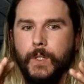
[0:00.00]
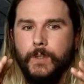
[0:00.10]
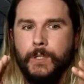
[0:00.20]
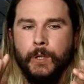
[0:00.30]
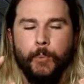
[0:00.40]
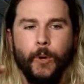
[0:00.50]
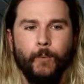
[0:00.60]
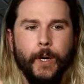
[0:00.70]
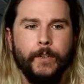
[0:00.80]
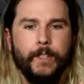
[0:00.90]
to the point
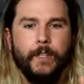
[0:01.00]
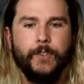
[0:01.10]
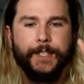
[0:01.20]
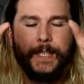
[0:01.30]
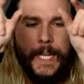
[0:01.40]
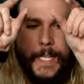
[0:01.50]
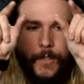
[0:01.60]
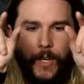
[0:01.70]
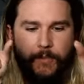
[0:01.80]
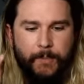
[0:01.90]
where you know the layer
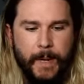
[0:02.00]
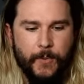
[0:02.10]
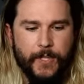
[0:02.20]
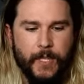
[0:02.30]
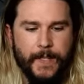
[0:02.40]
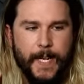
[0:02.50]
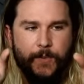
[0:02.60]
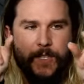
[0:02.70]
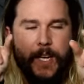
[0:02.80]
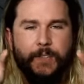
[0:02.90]
of the mountain on the
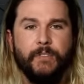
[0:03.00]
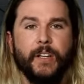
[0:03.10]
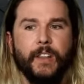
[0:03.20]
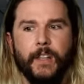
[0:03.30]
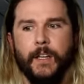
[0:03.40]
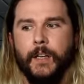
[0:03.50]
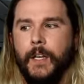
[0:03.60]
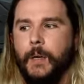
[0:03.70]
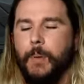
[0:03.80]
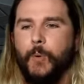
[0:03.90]
outside is very thin.
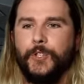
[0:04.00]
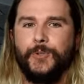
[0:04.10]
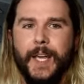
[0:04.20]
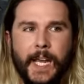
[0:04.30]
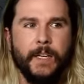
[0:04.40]
But what you can